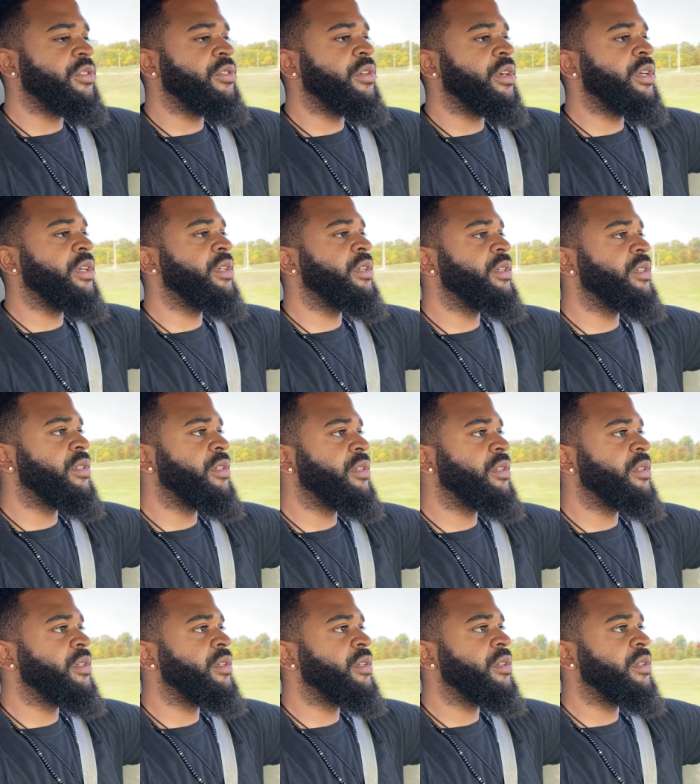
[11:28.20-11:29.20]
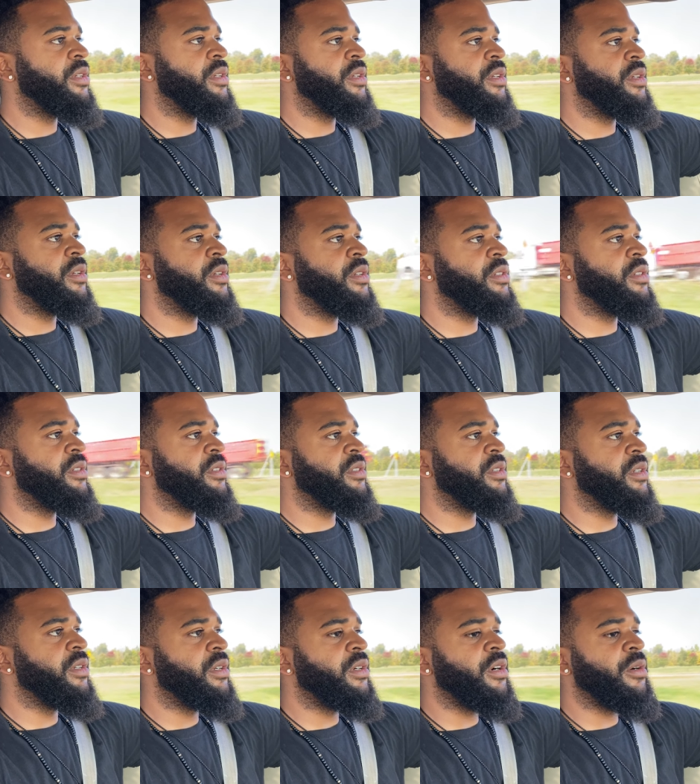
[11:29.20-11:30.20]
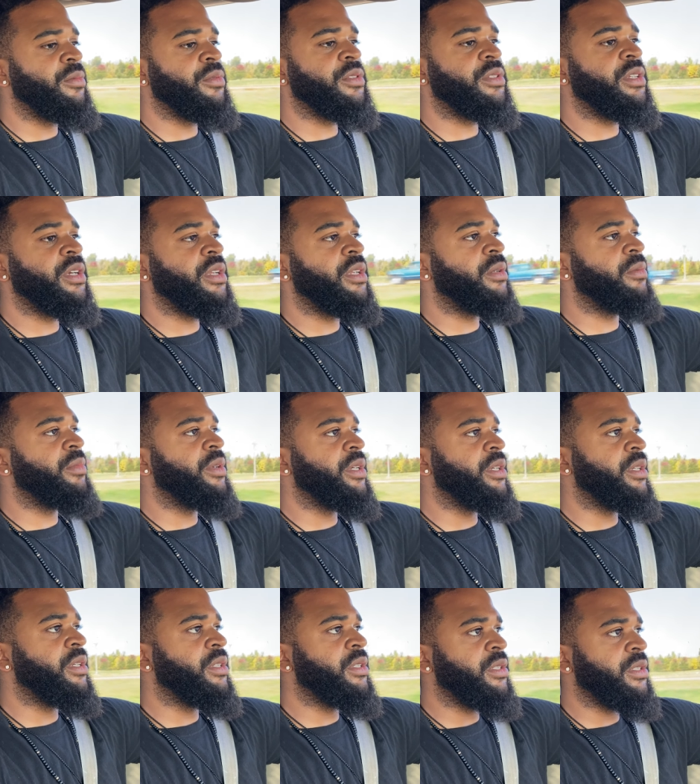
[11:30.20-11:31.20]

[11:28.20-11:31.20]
straight. Staying couple static, man.